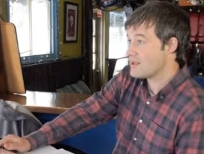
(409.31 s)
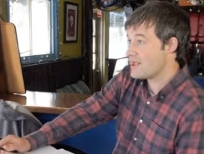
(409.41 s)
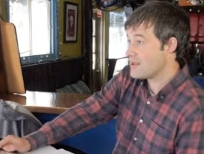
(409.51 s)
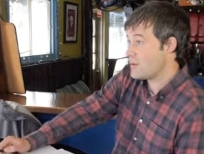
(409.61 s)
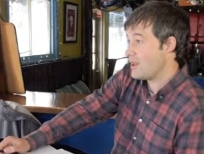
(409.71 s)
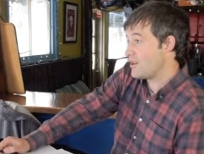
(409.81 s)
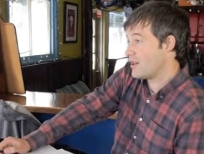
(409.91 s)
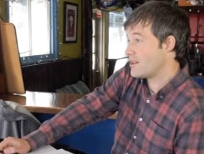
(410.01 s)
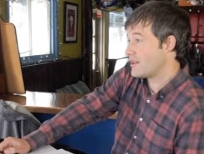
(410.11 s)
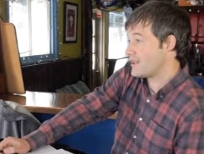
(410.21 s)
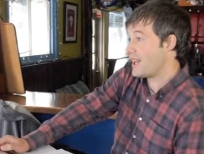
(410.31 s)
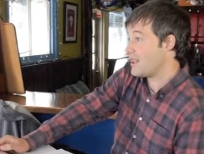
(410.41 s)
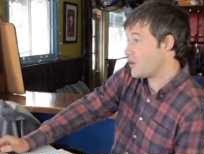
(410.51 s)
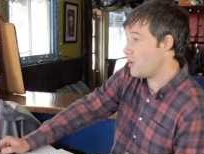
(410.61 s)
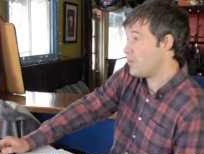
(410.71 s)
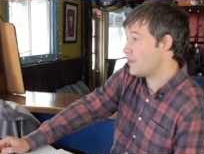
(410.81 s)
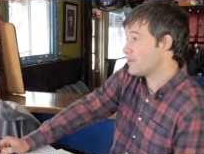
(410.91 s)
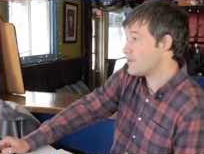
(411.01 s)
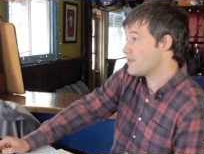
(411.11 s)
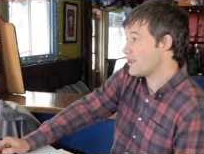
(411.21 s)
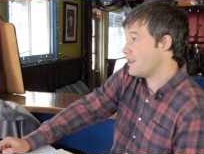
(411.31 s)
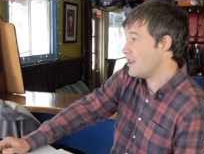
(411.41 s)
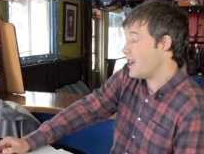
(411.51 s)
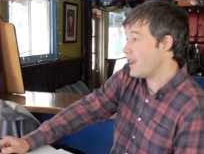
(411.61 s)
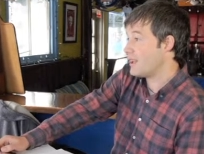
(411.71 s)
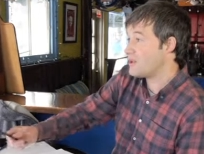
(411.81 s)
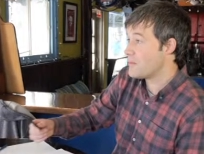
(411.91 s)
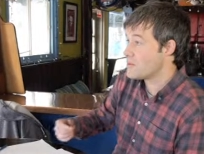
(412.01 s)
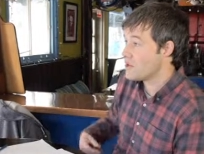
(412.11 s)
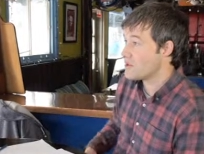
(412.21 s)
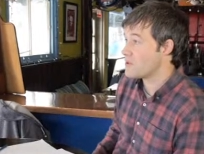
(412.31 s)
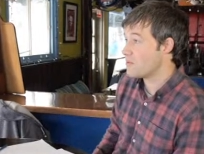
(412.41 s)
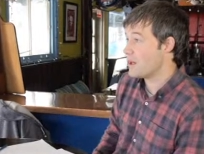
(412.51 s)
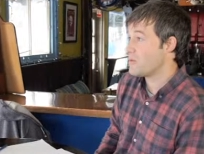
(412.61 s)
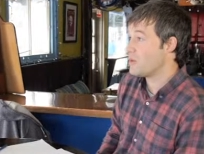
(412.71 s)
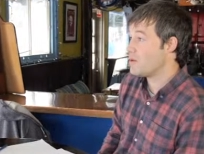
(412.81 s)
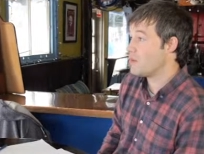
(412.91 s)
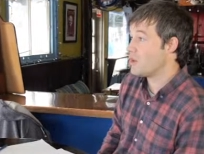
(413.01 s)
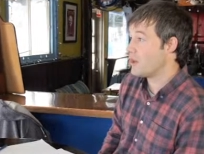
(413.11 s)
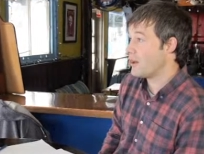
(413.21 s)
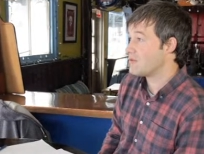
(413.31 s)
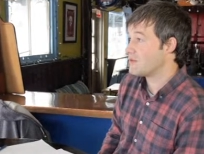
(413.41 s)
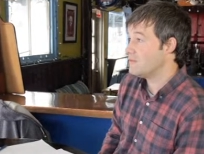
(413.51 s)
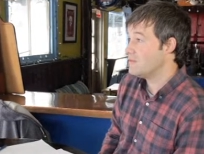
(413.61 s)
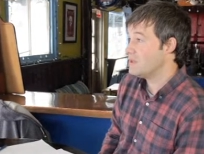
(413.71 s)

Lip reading: Because that's why I got into this. I like old buildings, and I like the opportunity to work with them and look after them.